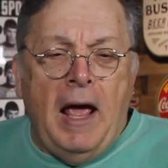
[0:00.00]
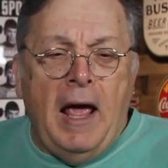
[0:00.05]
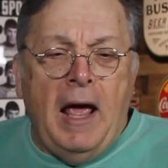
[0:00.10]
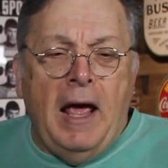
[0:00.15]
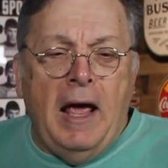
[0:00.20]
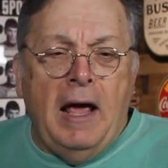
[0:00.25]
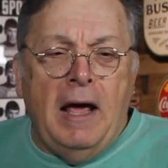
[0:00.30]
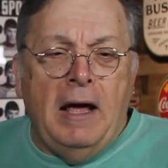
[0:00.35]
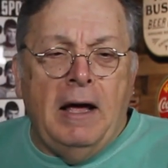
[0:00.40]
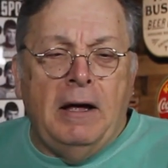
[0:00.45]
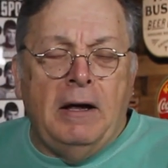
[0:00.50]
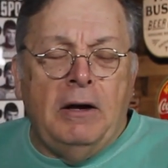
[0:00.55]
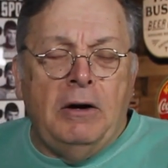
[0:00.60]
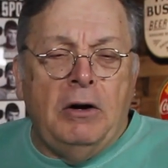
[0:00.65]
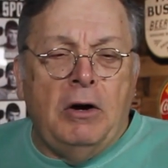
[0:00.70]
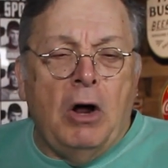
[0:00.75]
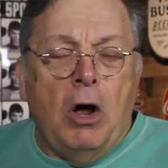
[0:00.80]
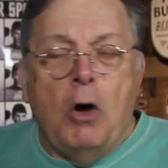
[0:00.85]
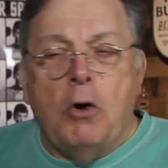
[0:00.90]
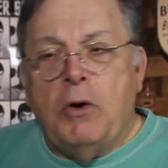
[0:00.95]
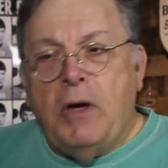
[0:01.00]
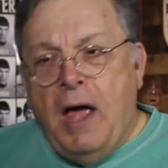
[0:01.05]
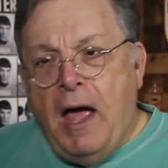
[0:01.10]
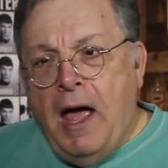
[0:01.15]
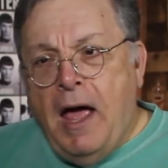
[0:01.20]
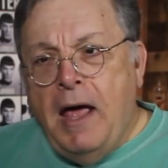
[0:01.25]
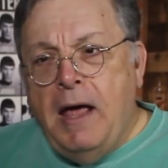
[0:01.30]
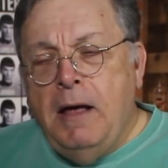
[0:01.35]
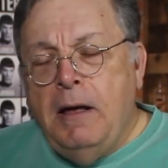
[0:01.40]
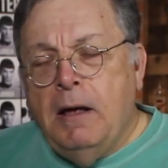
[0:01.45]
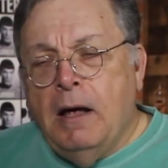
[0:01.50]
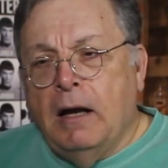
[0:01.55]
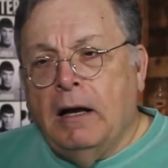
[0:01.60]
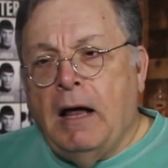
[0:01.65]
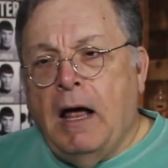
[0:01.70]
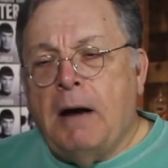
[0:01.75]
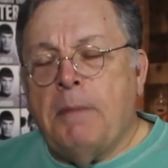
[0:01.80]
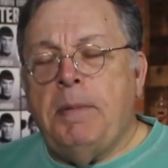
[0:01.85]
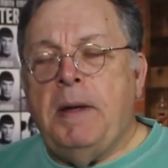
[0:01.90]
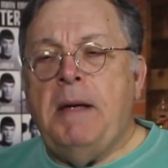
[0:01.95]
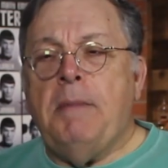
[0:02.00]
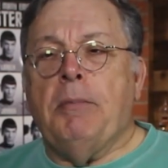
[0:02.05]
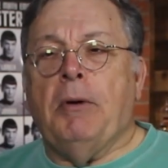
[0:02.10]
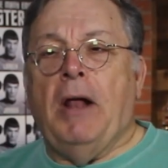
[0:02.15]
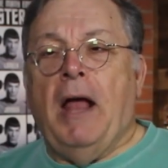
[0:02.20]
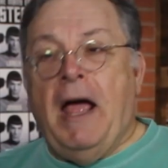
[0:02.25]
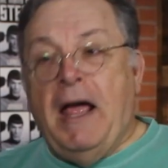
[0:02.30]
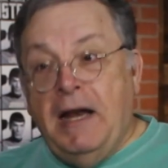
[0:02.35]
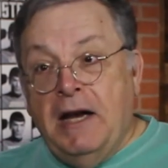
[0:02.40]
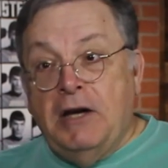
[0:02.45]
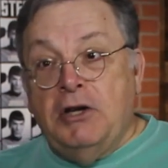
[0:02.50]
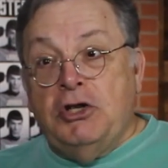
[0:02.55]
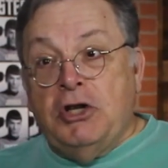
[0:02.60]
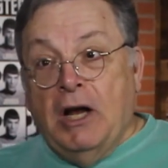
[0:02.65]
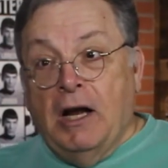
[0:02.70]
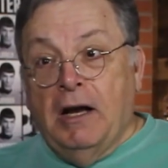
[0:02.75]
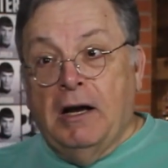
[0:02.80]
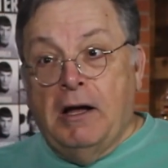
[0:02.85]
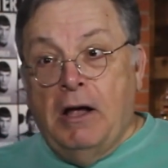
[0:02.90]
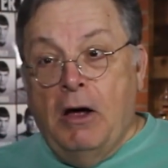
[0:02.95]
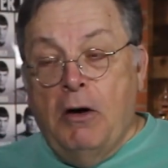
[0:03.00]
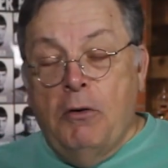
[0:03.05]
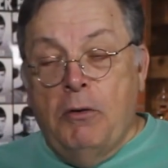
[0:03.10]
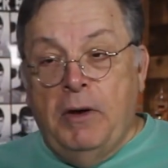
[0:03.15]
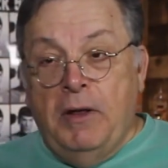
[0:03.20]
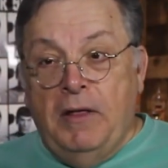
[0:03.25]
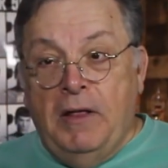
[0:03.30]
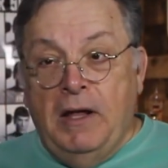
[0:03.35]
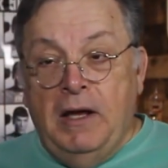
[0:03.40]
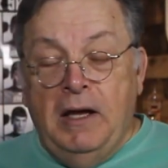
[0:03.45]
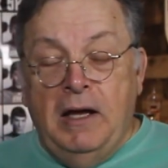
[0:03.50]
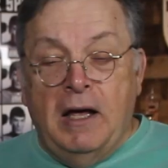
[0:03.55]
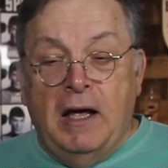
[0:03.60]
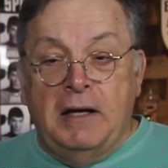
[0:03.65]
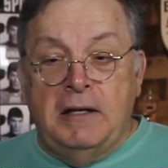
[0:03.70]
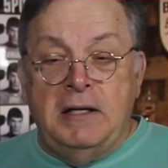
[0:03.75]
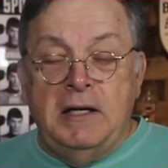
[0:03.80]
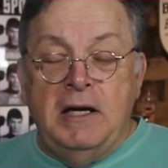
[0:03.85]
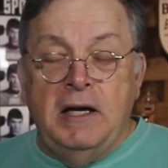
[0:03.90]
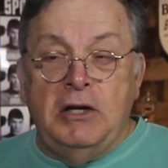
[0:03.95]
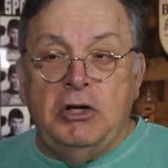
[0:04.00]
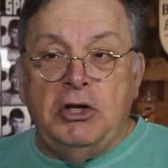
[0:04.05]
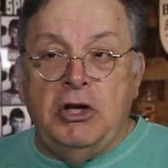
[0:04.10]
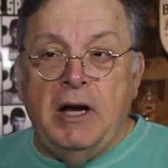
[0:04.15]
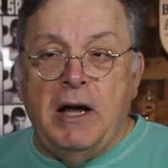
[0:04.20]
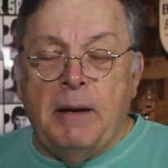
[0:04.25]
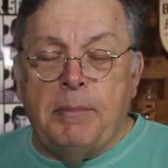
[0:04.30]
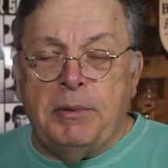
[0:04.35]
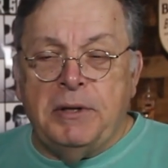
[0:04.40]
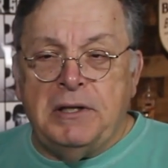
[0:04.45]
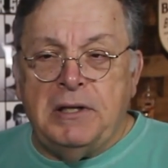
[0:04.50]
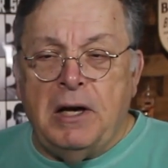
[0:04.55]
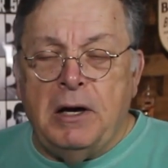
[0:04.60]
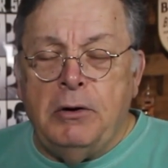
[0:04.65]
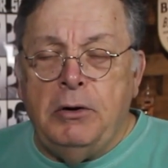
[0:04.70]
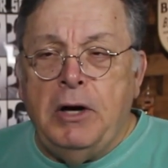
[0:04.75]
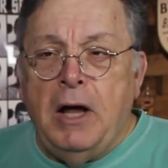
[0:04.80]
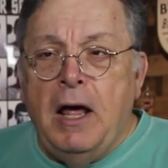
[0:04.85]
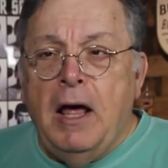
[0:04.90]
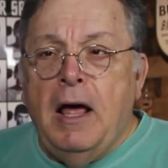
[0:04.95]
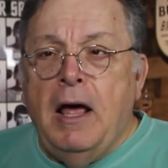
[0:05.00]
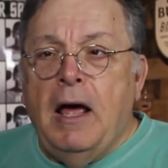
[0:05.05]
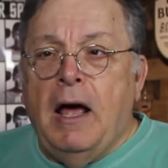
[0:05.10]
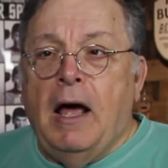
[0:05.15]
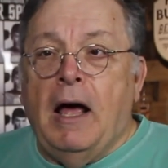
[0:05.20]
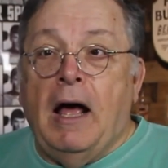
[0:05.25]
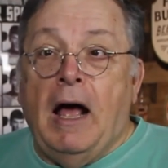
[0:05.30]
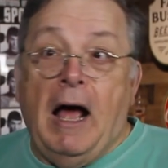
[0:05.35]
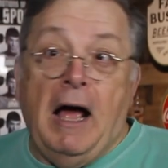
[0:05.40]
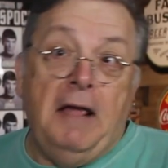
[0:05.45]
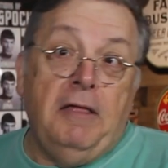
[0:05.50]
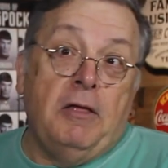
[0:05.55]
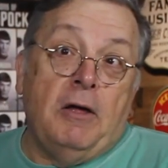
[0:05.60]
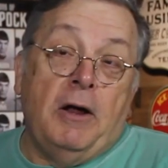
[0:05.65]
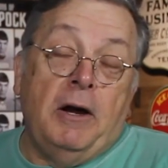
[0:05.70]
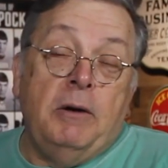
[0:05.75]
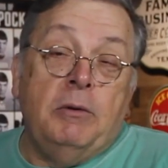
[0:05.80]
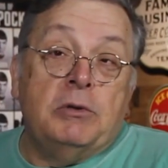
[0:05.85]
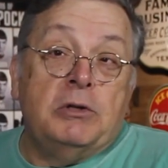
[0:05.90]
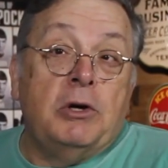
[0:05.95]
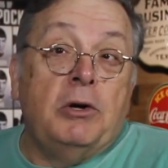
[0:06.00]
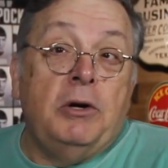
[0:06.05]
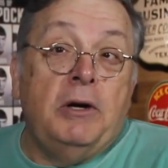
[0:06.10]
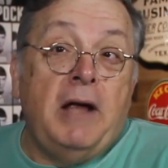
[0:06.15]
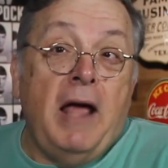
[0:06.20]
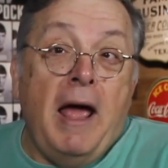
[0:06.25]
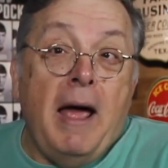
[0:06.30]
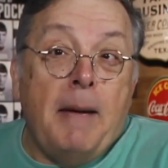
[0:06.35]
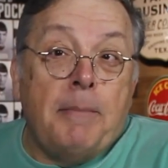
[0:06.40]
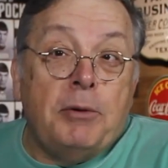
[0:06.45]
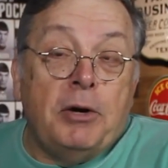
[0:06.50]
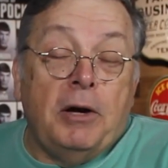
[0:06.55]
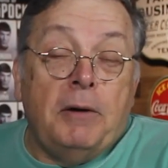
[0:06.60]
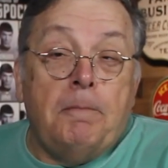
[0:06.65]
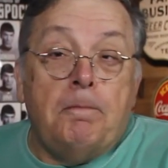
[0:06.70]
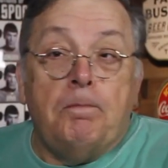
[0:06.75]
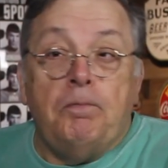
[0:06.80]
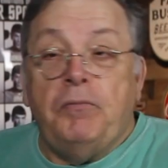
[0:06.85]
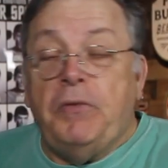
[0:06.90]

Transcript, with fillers: And okay, a lot of people hated Jellicoe in the uh, TNG episode. Uh, I thought he was a good captain.